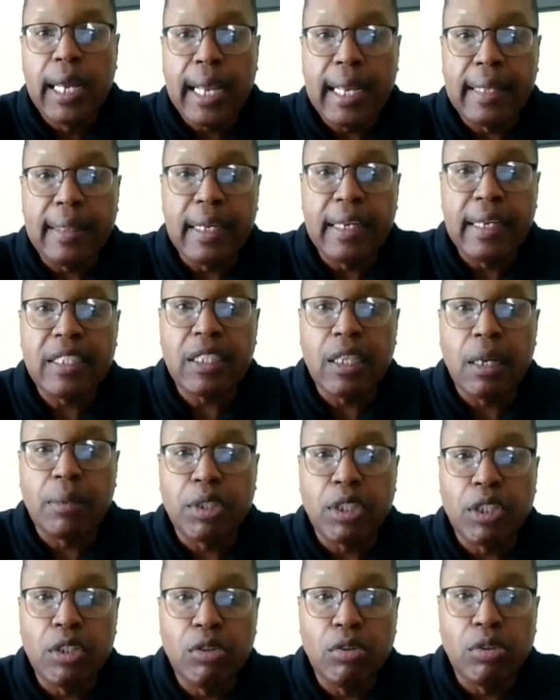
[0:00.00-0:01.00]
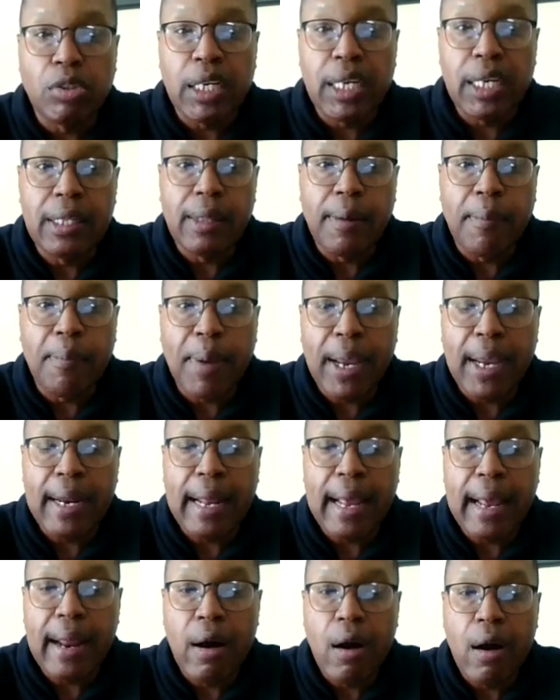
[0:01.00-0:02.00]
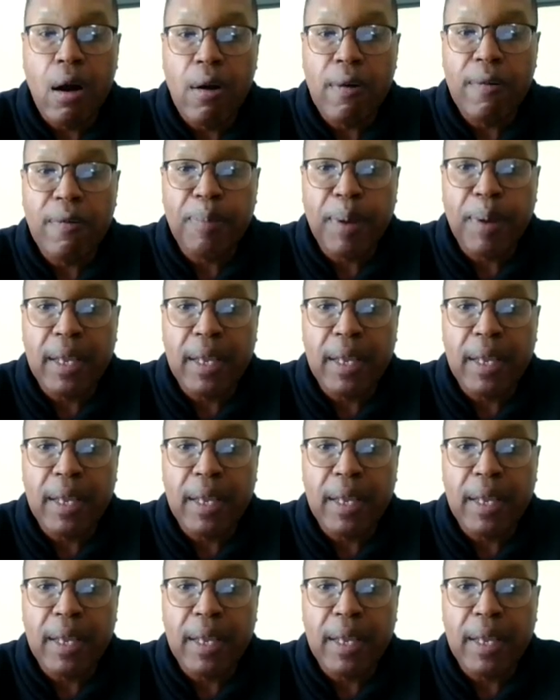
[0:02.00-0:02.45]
And then it's up to you to either pay that off,